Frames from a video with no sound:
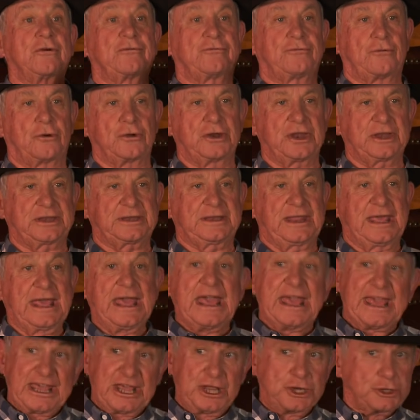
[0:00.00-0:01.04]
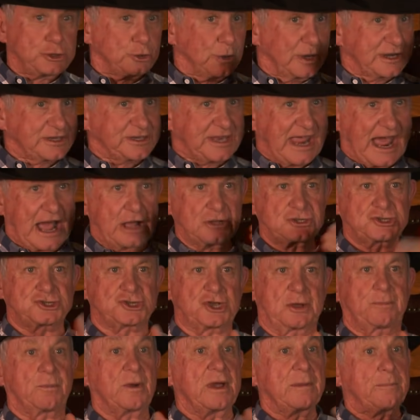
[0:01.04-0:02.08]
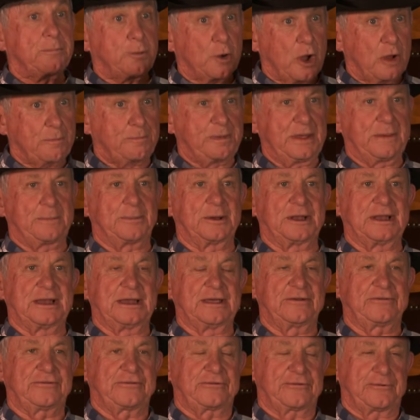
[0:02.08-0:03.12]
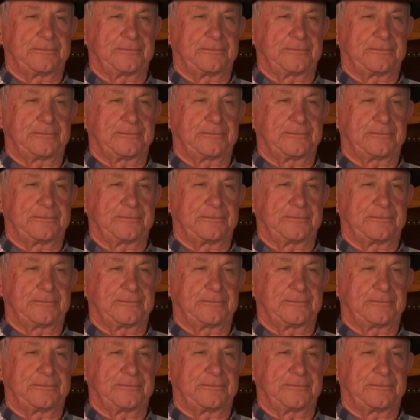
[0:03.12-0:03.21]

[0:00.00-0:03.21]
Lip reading: afford it, into a township where poor people live?